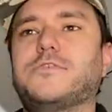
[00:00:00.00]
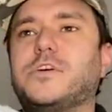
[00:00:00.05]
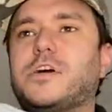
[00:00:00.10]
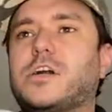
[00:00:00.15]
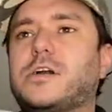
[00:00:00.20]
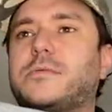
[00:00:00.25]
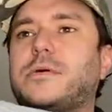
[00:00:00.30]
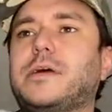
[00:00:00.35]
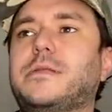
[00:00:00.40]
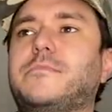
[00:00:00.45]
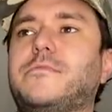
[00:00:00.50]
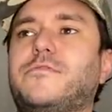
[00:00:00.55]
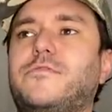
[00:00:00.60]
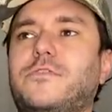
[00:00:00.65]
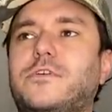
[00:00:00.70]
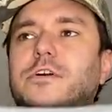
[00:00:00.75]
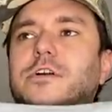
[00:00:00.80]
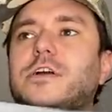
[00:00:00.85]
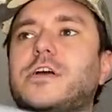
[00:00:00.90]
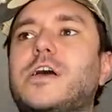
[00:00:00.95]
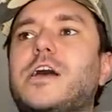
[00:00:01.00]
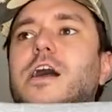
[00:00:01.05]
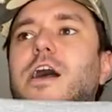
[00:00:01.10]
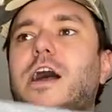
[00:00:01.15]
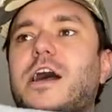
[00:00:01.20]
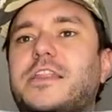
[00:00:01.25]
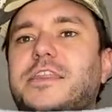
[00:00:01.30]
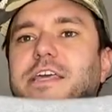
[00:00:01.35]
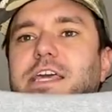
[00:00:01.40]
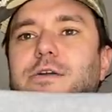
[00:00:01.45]
talk about it before.
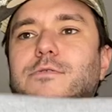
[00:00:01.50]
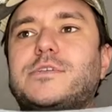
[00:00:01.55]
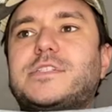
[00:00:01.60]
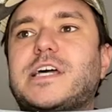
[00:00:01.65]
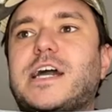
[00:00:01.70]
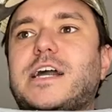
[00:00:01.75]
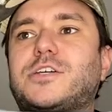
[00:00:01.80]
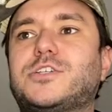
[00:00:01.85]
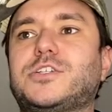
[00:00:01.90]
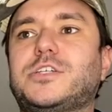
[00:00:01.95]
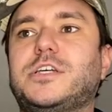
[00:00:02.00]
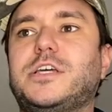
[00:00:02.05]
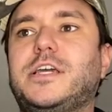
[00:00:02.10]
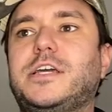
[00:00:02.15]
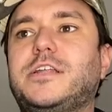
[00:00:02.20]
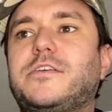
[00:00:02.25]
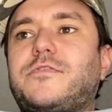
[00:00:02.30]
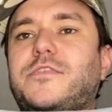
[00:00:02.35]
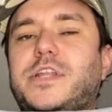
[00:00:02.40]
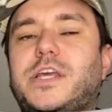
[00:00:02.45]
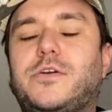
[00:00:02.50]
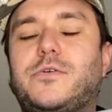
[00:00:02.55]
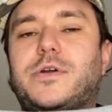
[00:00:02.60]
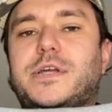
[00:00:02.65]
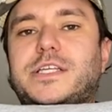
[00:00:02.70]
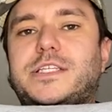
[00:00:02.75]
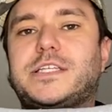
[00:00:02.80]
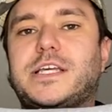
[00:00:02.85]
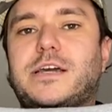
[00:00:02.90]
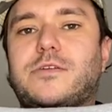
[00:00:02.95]
I think it was actually in a video where he
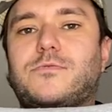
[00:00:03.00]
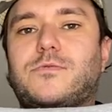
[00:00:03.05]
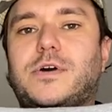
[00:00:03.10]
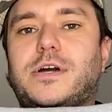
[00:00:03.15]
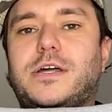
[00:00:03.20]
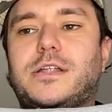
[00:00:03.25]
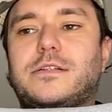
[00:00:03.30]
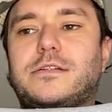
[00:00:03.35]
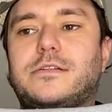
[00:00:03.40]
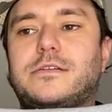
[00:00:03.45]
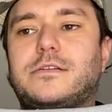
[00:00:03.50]
said what